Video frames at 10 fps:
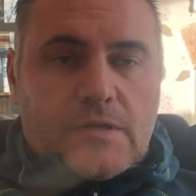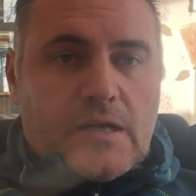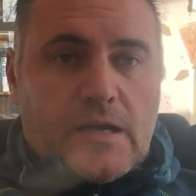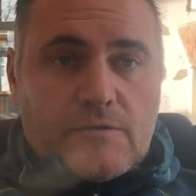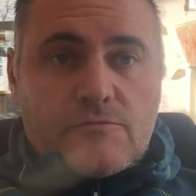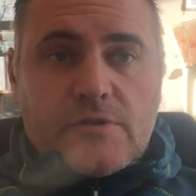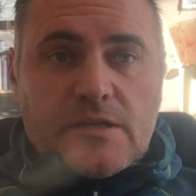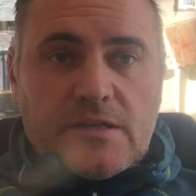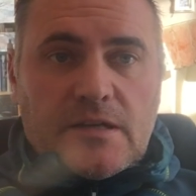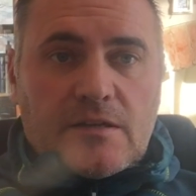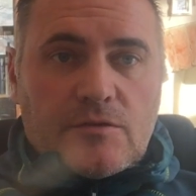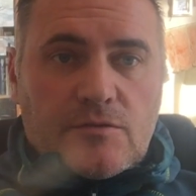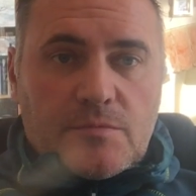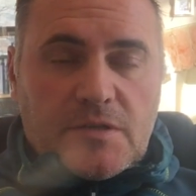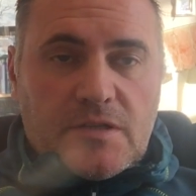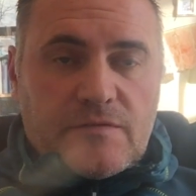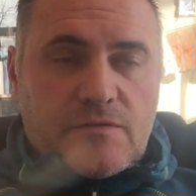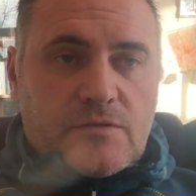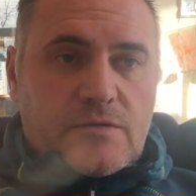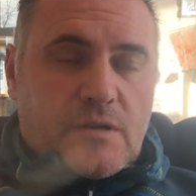I really need to do something
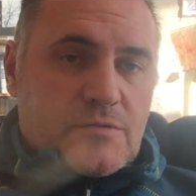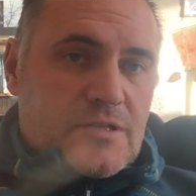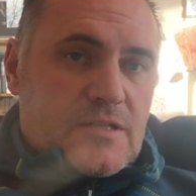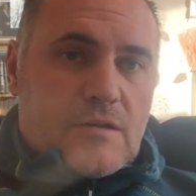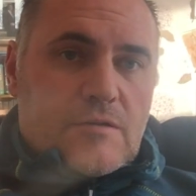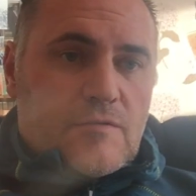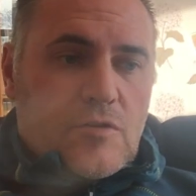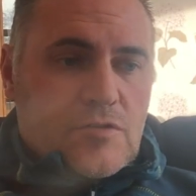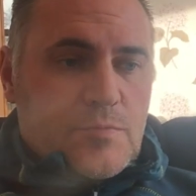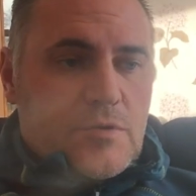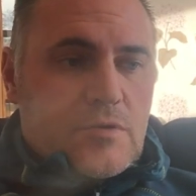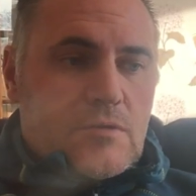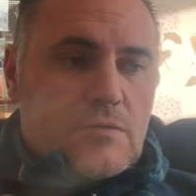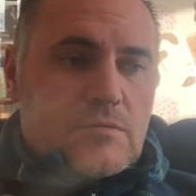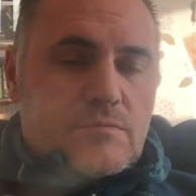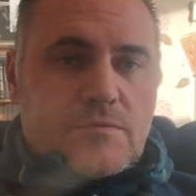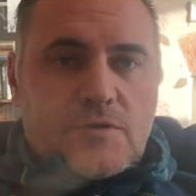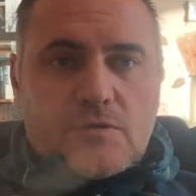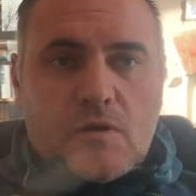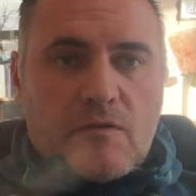different. I was in and out of hospital,
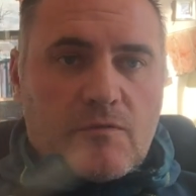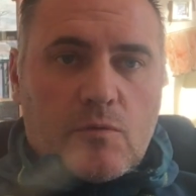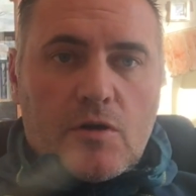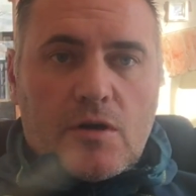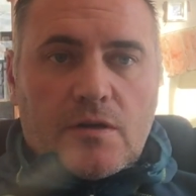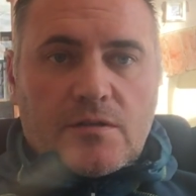off work.